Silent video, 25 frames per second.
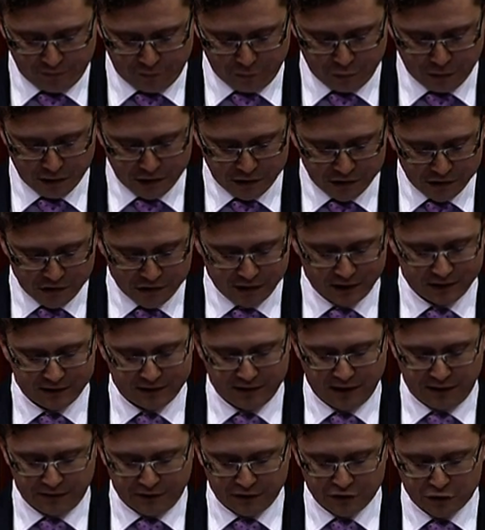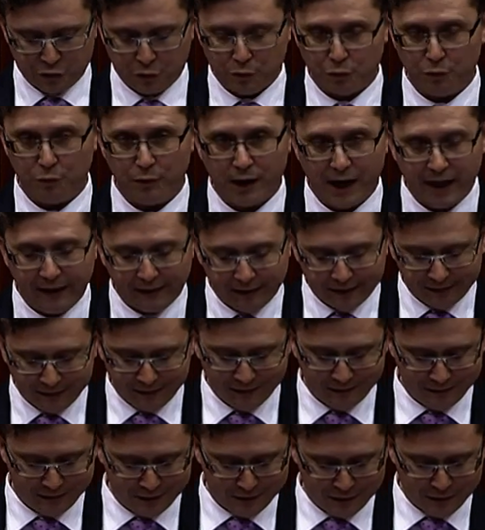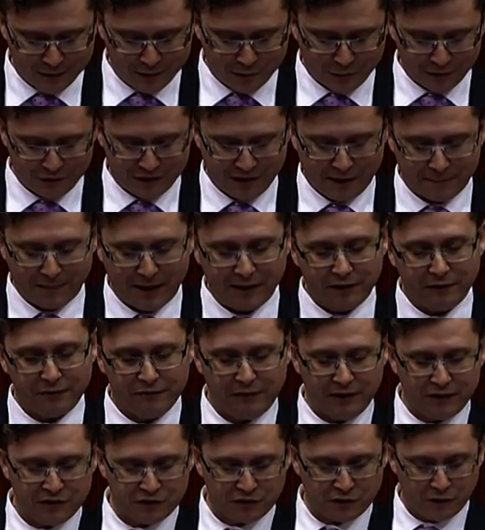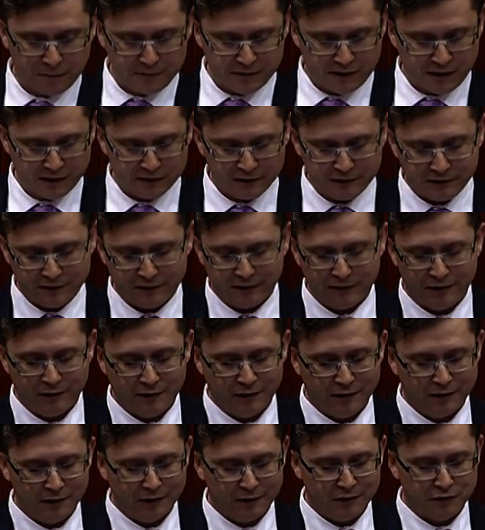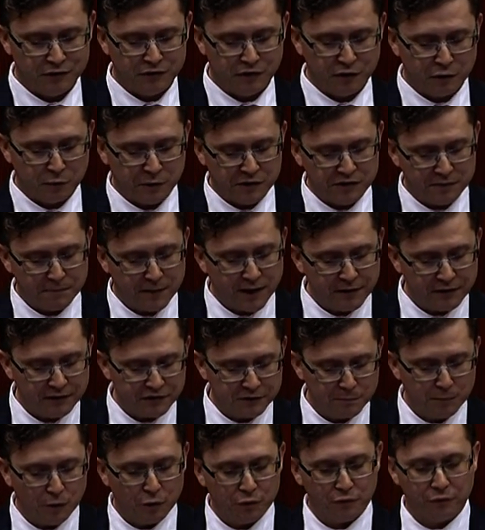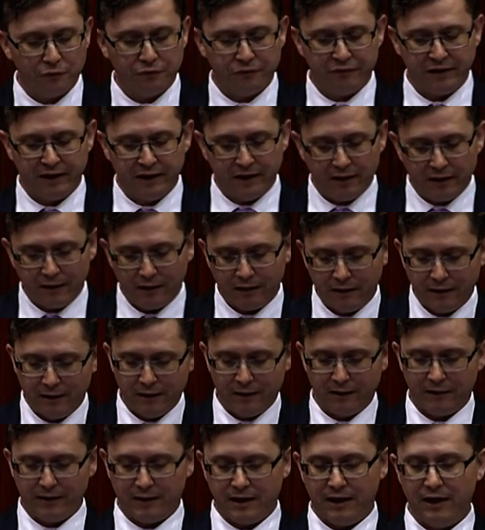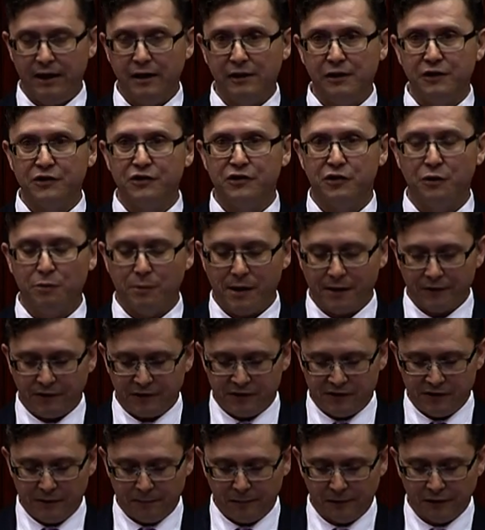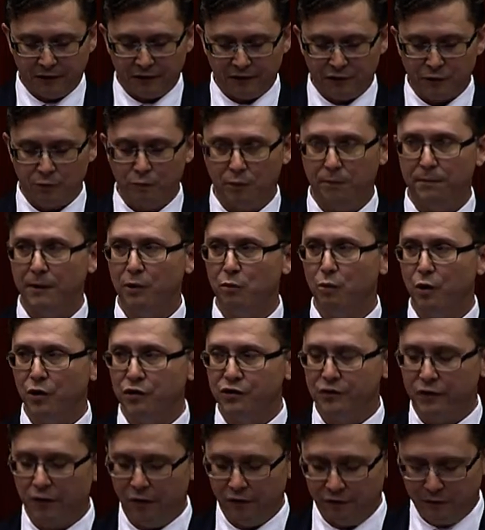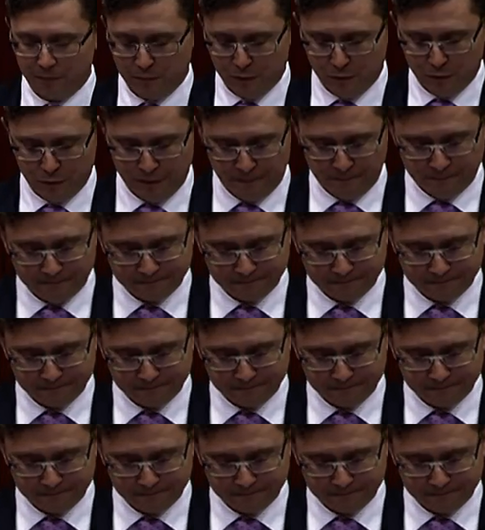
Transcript: voyage tethered to a railing or some other fixed object due to his mother's mortal fear that he and his two other siblings would be washed overboard.